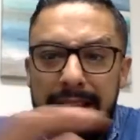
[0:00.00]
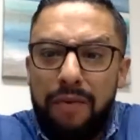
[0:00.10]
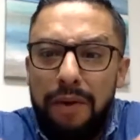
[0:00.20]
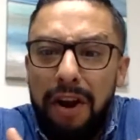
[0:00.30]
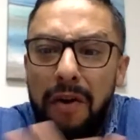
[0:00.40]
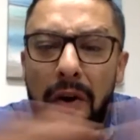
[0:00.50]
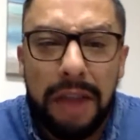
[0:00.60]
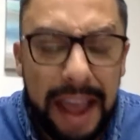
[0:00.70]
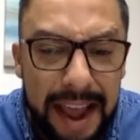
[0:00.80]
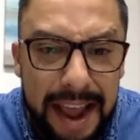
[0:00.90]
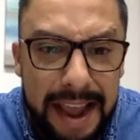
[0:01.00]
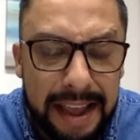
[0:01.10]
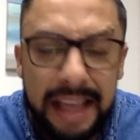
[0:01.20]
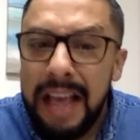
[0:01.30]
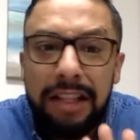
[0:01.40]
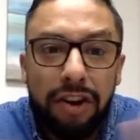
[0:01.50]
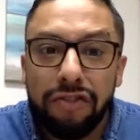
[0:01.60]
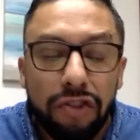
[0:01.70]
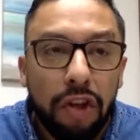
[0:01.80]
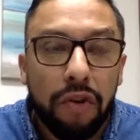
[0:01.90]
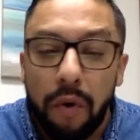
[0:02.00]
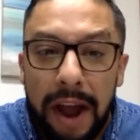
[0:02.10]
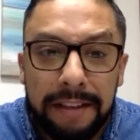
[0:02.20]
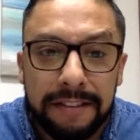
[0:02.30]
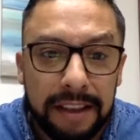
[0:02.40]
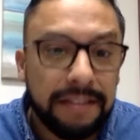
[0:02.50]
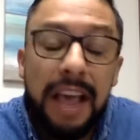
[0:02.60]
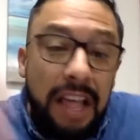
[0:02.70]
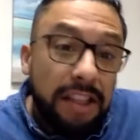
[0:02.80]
We are okay. There's no crisis.